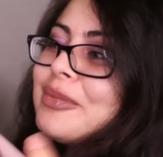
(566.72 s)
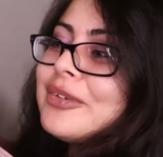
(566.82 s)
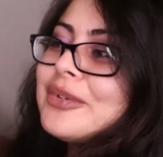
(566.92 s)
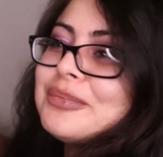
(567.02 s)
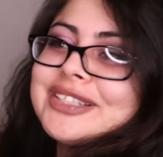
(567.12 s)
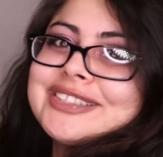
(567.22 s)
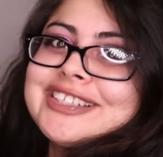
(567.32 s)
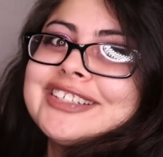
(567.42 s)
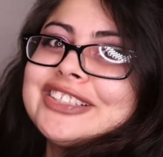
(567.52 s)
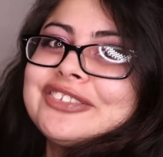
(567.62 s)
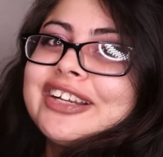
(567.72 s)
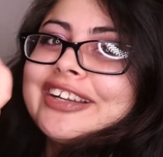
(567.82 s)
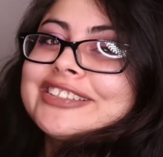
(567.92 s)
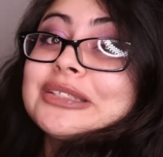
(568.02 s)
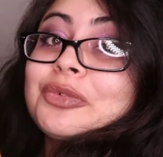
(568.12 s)
I'm the one being stingy, right?
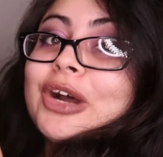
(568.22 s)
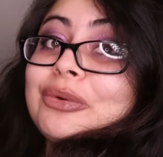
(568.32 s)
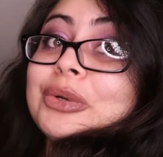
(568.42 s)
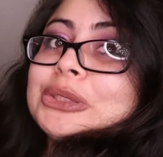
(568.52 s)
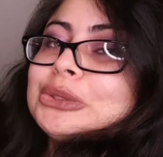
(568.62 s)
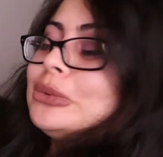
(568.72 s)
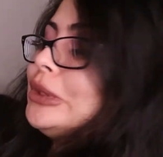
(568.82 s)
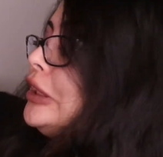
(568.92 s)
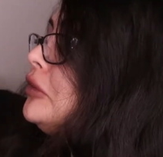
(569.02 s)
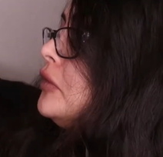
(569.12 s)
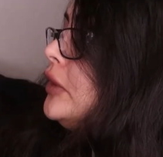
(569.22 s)
Because I'm I want two instead of